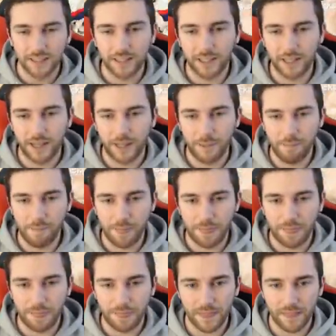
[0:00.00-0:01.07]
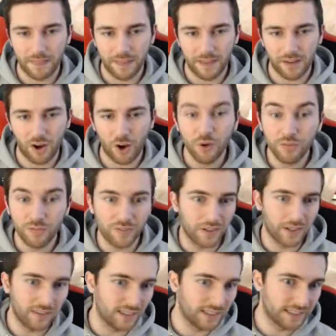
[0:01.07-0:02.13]
Um, Then, then
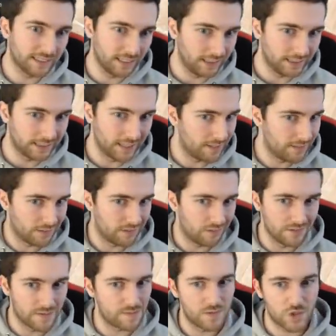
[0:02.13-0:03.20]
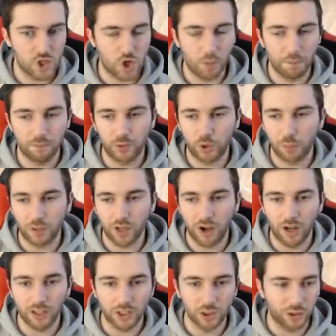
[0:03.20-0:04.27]
hopefully they'd see sense and just drop drop a
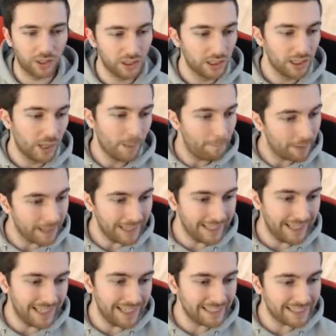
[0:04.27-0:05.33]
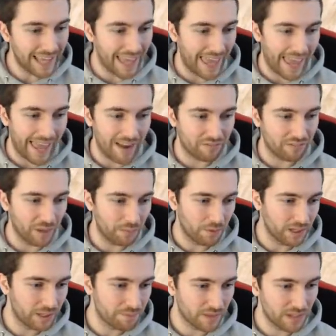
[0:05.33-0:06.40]
card to please
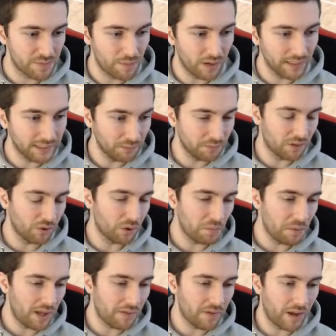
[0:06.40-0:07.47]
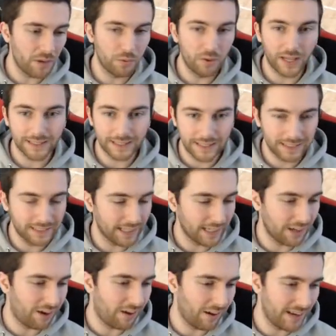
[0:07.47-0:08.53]
everybody. The Spotlight Sims still going to be available next season. They
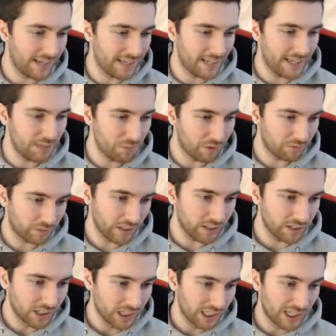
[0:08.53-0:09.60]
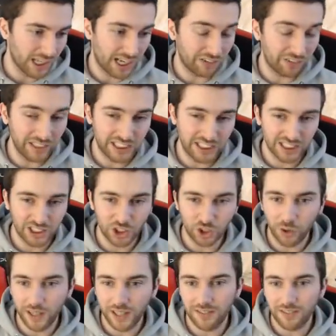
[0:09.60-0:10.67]
are indeed, my friend. Uh, Richie's
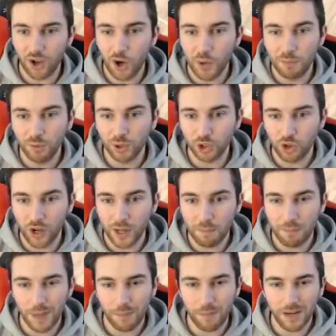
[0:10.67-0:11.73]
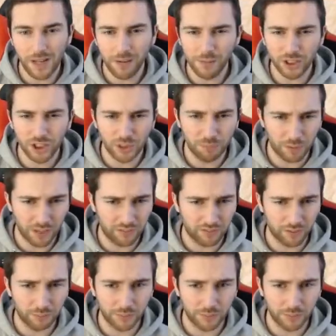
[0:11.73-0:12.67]
enjoying his Opal Scottie Pippen. How much did you pay for him?